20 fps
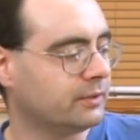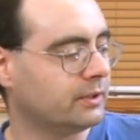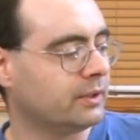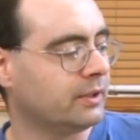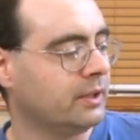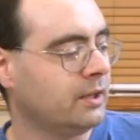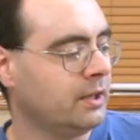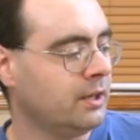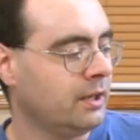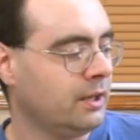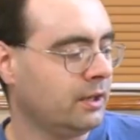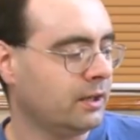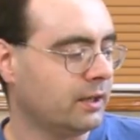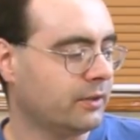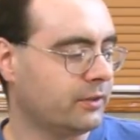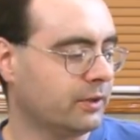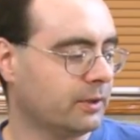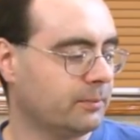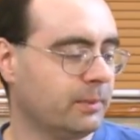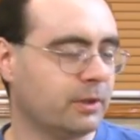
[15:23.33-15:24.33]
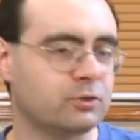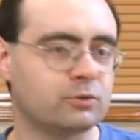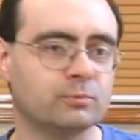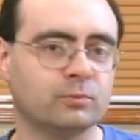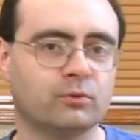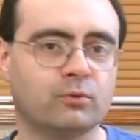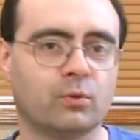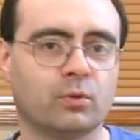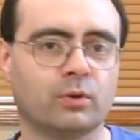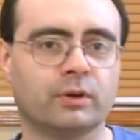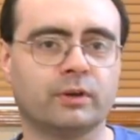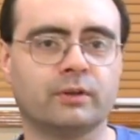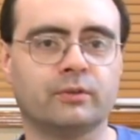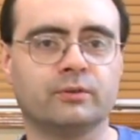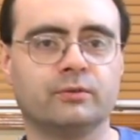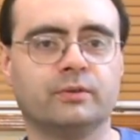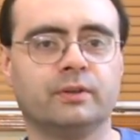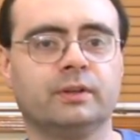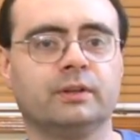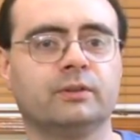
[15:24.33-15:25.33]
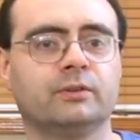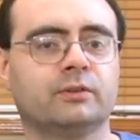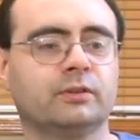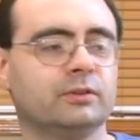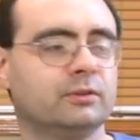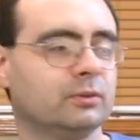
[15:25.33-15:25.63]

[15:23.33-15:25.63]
Uh, I think I mentioned before in other videos,